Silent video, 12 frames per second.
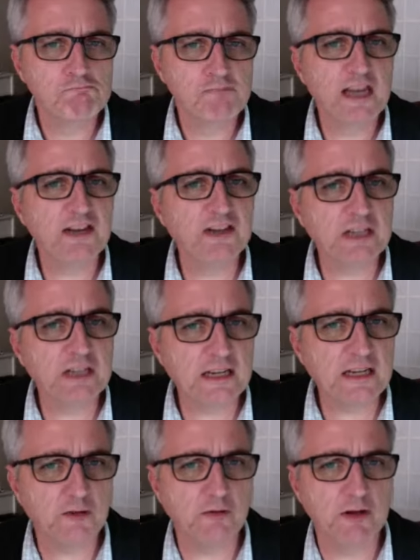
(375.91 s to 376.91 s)
it's
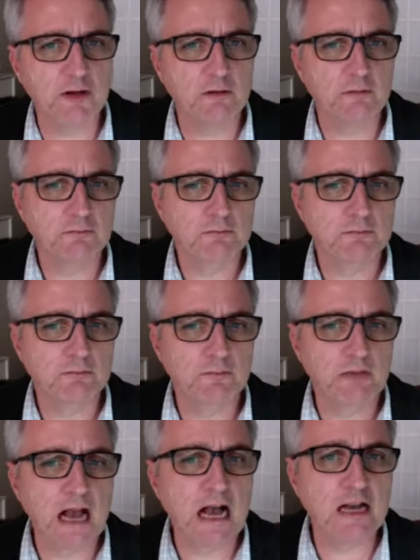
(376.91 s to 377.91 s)
less critical,
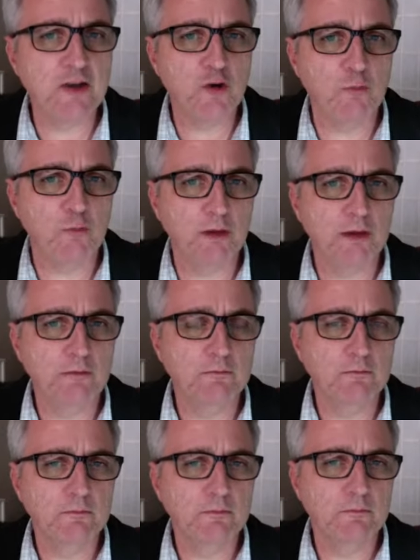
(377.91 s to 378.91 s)
arguably.
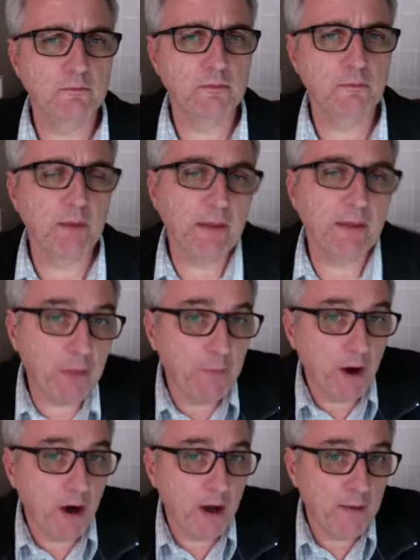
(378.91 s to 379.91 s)
But the
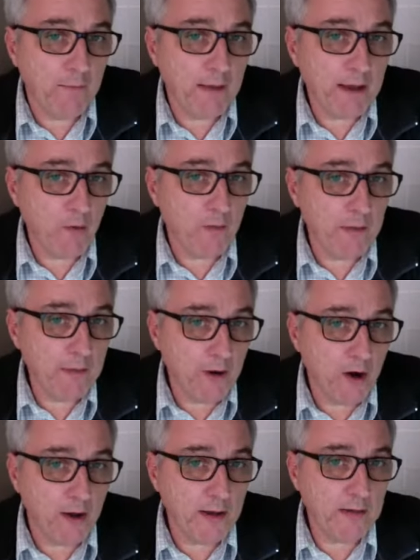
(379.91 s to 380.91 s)
buyer may well be
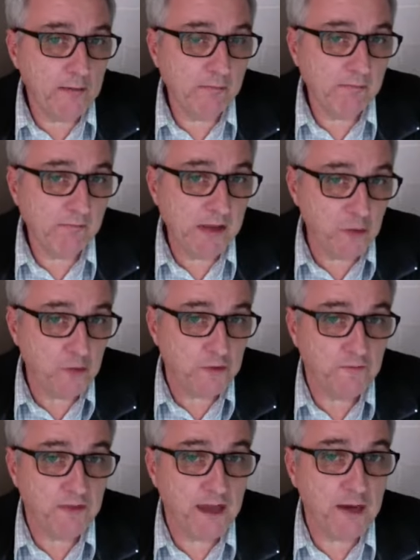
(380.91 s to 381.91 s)
buying because
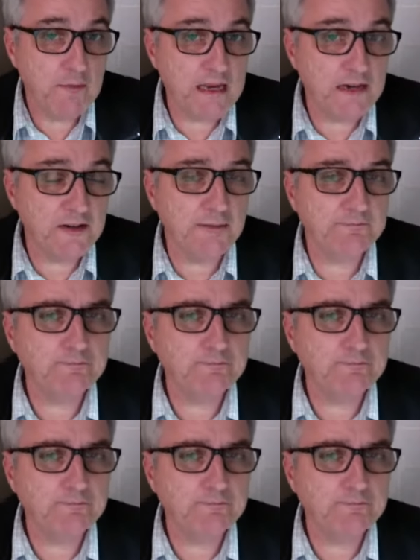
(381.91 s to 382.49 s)
of that amenity.